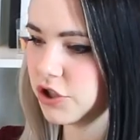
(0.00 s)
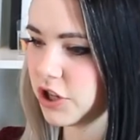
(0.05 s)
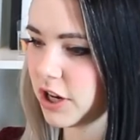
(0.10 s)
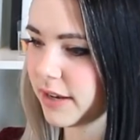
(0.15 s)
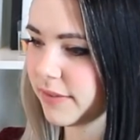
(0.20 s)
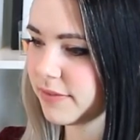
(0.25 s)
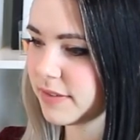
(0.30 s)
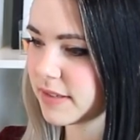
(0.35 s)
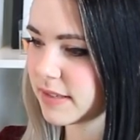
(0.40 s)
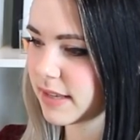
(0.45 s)

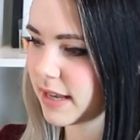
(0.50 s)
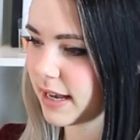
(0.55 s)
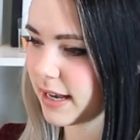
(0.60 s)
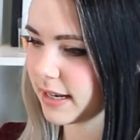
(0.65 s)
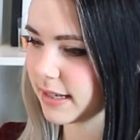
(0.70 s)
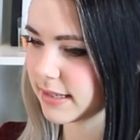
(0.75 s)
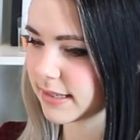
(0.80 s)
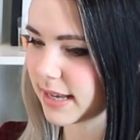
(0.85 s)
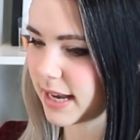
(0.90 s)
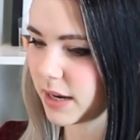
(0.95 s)
Jeff
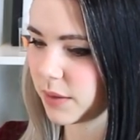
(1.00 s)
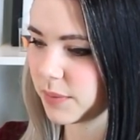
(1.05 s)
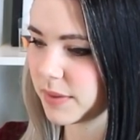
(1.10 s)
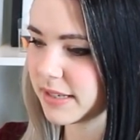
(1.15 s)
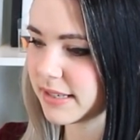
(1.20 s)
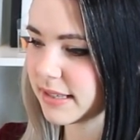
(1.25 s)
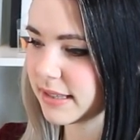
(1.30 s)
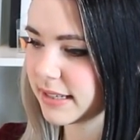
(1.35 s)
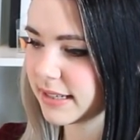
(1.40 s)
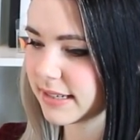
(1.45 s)
says, "I
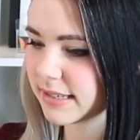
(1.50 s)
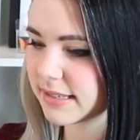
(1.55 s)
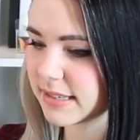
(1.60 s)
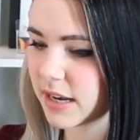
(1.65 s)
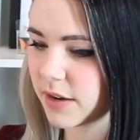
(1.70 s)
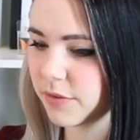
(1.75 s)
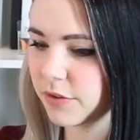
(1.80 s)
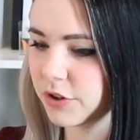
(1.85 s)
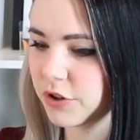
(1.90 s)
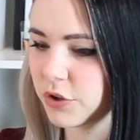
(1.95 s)
recently
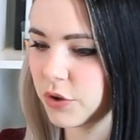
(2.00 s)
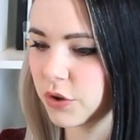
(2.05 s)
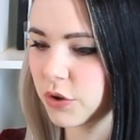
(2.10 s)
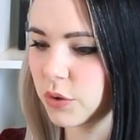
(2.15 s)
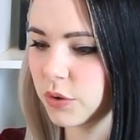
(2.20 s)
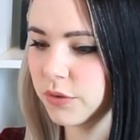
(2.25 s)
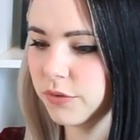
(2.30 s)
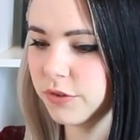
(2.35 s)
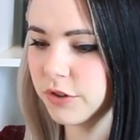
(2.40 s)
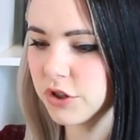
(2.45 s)
discovered your
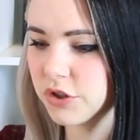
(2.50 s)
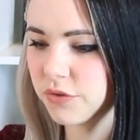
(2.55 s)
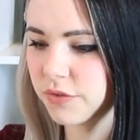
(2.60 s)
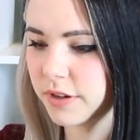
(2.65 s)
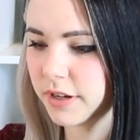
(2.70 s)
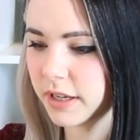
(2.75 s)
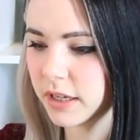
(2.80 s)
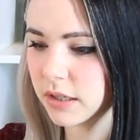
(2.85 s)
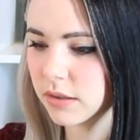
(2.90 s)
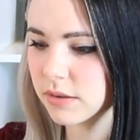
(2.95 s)
goldfish
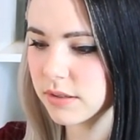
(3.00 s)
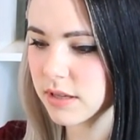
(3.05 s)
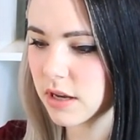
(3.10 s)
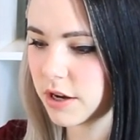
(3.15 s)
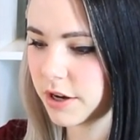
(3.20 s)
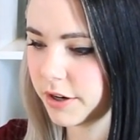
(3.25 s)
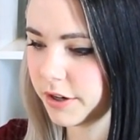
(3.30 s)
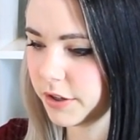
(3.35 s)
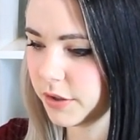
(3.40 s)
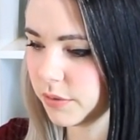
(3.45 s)
videos
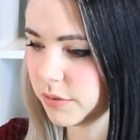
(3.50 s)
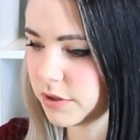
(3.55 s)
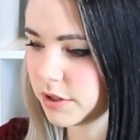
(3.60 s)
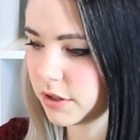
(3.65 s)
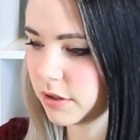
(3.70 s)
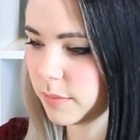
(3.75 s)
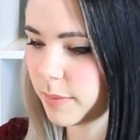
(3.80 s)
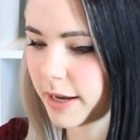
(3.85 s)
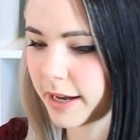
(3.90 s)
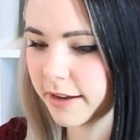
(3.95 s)
on YouTube.